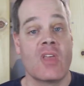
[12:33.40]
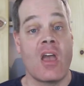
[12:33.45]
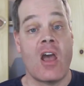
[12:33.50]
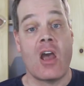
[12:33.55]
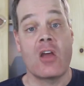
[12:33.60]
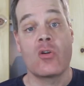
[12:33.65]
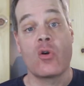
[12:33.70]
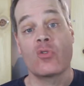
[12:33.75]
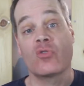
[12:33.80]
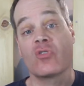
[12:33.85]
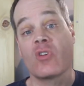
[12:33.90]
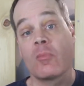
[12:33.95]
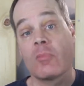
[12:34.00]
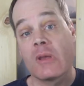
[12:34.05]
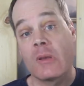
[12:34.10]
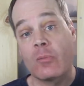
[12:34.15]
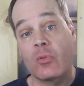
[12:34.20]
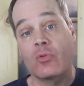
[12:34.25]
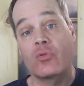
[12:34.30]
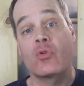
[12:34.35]
I know some
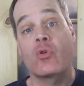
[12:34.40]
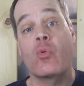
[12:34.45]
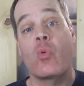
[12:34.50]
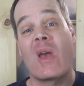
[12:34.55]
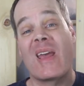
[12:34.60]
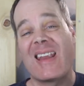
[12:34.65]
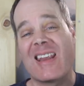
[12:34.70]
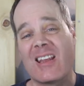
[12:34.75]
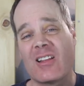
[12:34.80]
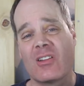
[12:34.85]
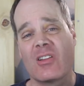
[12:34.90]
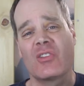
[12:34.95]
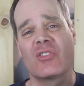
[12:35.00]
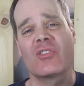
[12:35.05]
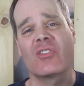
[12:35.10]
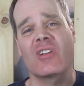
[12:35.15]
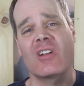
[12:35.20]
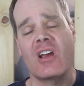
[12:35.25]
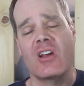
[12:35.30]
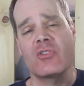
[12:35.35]
people do waiting
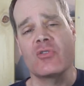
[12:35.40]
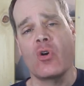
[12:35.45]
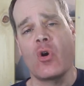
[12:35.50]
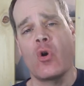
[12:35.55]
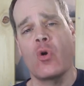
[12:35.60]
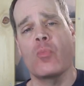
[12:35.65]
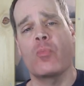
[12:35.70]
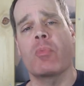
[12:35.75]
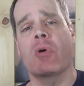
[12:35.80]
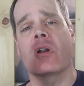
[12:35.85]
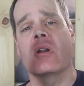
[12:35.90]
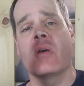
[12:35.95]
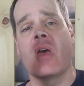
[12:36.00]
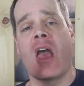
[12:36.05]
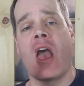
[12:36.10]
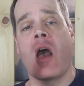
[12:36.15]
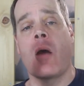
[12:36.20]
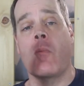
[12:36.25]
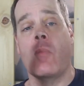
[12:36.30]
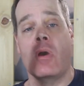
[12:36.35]
lists and I don't, but
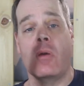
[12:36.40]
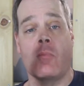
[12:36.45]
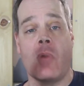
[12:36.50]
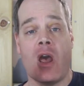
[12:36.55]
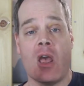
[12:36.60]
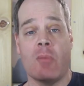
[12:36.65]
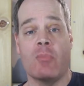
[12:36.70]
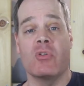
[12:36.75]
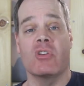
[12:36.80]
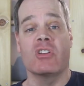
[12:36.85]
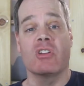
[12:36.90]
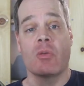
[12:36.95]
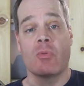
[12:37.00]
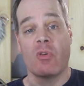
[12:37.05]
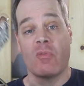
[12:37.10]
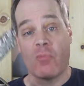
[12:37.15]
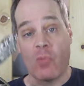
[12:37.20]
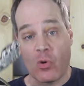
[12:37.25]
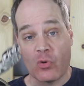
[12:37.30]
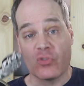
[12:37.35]
in my opinion,
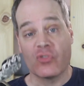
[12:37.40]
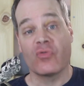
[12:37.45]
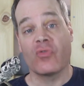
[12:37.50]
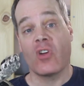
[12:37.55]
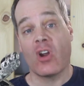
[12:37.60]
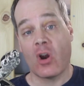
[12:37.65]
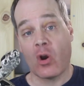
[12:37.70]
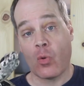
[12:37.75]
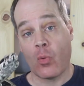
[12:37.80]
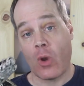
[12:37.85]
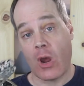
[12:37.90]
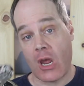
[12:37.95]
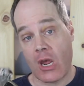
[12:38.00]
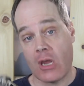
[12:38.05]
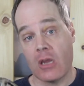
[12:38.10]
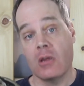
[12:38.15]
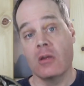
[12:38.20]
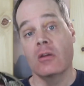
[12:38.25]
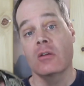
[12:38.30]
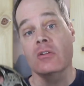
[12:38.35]
the most fair
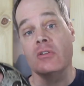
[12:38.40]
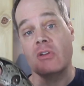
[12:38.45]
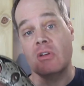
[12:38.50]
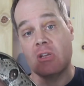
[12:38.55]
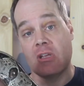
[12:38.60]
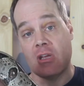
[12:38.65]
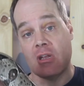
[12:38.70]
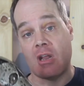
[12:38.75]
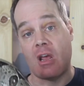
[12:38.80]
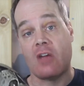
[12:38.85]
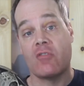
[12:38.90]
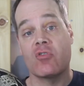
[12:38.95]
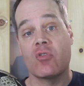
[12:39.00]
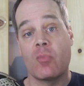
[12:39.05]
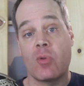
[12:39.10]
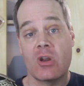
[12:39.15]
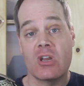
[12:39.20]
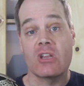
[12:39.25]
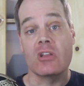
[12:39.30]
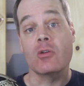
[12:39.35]
way to get
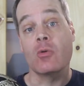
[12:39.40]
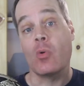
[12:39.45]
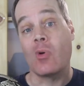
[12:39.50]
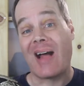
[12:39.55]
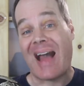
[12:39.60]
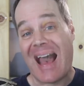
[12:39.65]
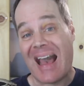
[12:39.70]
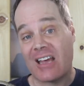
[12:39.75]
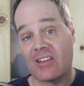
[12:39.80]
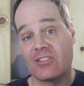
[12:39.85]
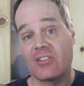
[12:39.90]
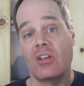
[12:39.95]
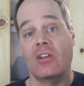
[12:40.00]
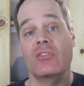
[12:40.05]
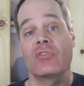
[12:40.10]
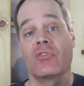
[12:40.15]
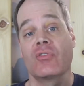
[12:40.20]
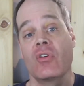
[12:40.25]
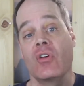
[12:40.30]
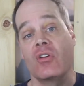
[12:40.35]
everybody equal
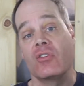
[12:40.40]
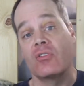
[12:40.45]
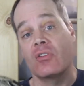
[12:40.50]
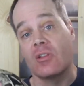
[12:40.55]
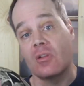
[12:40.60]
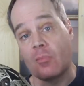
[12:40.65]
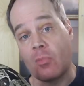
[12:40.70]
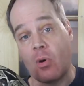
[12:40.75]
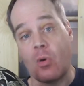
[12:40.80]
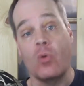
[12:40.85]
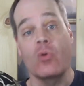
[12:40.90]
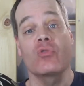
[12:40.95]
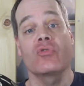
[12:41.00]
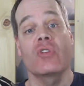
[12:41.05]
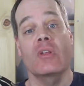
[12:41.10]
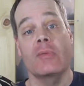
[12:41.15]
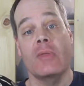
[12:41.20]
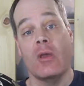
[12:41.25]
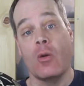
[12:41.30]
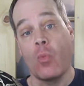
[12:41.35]
access to the boas
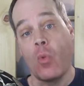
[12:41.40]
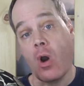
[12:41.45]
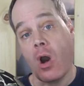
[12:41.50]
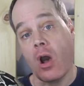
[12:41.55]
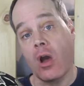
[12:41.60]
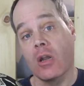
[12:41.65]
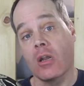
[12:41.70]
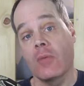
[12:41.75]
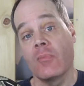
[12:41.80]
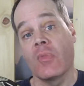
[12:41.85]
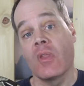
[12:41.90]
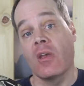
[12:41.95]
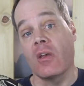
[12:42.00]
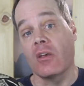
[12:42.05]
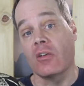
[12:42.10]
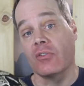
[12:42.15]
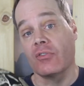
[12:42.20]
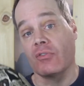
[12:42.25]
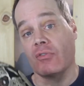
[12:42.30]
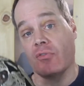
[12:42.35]
that they want
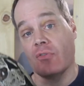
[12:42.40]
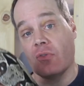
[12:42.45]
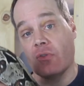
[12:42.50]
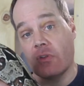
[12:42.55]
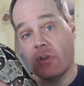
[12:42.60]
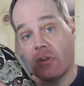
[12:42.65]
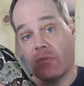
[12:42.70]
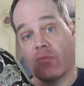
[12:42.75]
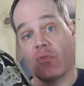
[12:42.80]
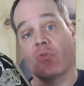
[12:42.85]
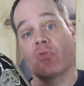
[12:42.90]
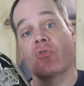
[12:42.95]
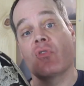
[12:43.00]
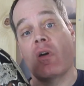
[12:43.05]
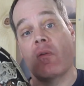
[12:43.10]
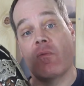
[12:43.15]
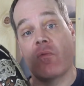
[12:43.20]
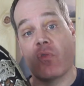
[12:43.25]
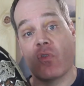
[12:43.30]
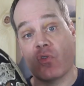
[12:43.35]
is the first
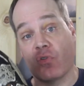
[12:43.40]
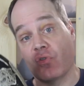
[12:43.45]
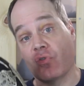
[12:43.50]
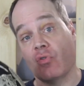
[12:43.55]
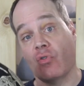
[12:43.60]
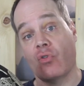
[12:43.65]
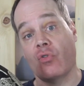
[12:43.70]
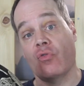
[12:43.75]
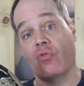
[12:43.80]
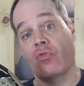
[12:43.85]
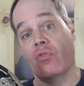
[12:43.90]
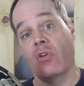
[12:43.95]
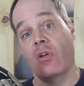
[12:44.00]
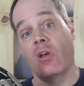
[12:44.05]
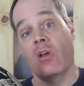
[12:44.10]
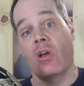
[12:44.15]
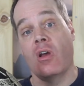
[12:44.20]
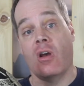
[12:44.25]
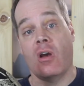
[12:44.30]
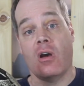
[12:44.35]
come, first serve
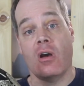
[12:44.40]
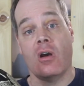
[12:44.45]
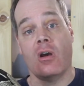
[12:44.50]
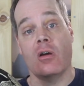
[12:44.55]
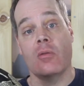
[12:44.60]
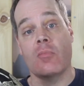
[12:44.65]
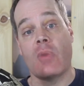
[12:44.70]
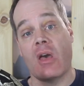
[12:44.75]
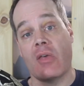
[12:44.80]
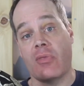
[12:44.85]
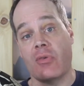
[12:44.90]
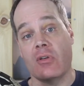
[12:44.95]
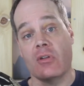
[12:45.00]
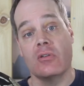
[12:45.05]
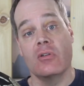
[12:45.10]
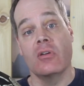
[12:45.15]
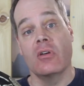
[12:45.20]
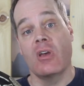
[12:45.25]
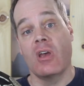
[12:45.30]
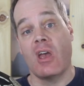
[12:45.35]

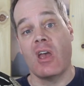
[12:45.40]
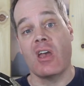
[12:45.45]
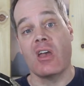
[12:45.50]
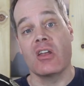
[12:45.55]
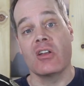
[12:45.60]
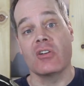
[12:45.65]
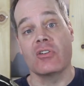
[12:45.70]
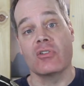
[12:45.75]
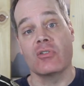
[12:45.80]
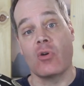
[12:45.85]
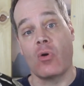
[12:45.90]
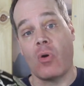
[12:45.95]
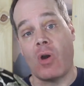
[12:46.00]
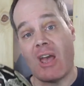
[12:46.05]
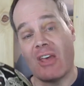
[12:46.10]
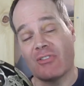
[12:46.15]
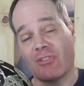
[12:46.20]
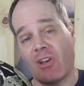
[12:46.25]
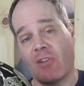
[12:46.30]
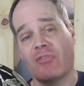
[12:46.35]
method. And, you know,
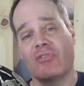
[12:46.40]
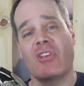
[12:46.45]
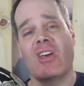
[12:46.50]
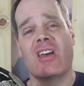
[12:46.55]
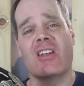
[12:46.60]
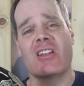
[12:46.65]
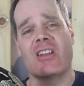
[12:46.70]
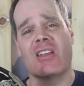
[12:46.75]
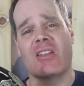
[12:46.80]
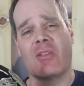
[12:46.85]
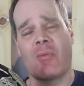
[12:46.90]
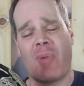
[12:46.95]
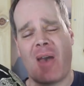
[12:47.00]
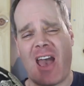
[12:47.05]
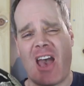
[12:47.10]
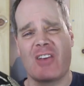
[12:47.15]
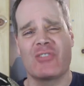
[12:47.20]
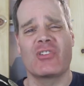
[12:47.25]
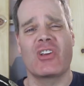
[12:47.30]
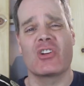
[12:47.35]
as I've said in the
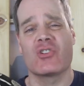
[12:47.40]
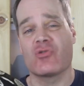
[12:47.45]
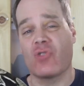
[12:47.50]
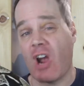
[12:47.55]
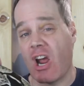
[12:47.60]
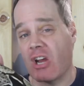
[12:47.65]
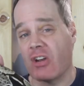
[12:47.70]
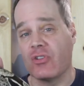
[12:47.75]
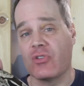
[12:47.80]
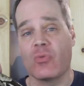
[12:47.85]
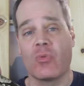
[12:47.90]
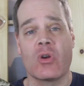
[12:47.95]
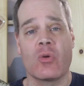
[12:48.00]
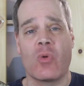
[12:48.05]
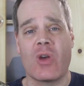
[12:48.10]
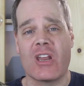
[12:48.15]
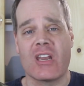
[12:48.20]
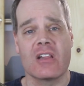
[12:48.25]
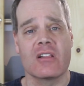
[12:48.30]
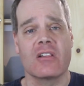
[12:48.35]
past, I tried doing
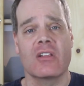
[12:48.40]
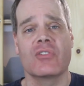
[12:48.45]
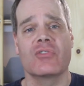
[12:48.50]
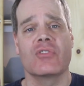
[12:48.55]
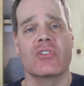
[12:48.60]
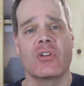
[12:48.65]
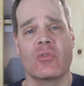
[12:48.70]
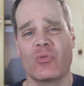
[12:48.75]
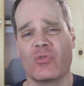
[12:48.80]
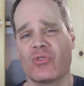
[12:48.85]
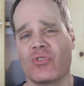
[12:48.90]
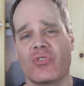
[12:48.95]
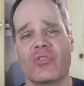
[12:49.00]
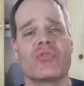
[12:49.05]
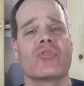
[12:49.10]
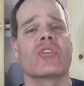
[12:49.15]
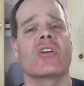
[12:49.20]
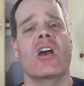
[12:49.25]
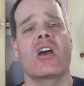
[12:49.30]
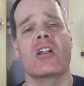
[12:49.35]
waiting lists and it was
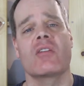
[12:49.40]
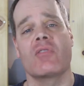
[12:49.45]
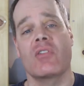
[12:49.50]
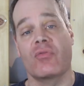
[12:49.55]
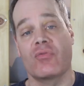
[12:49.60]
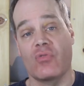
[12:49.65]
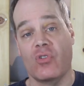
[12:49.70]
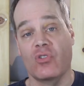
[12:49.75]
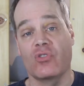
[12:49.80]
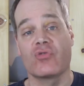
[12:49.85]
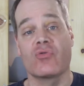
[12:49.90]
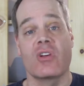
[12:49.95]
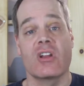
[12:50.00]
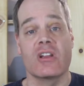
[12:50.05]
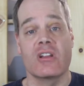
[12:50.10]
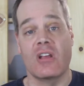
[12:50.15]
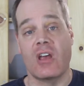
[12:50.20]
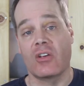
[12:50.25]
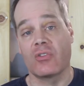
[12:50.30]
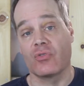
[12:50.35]
just kind of a
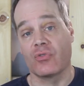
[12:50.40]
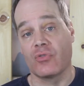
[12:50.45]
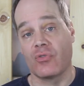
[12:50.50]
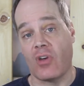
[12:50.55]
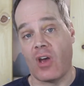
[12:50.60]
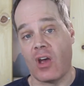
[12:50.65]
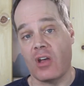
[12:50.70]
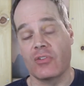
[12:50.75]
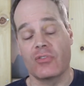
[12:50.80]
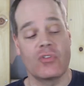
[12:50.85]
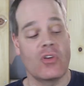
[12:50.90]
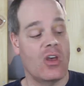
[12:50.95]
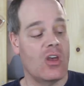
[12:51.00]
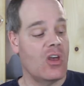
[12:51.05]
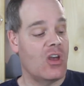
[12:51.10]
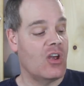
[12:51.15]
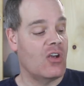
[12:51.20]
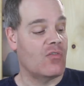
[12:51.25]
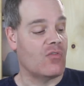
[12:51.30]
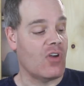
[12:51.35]
frustrating exercise
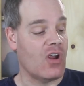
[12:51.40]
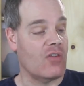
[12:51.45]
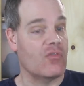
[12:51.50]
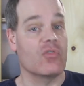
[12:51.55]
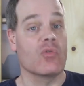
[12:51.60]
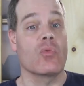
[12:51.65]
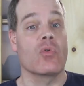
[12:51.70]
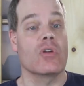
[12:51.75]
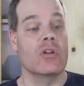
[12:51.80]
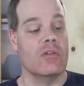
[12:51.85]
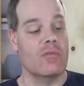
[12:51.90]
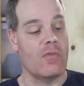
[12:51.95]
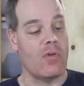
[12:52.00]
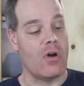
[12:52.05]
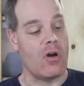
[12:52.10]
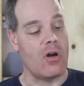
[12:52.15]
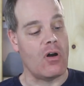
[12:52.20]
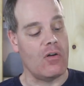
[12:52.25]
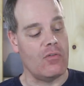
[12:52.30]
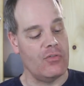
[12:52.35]
for everyone
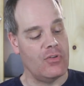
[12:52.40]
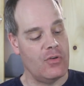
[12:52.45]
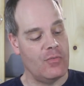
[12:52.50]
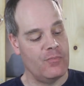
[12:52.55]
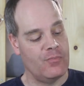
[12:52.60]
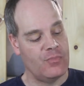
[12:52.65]
involved.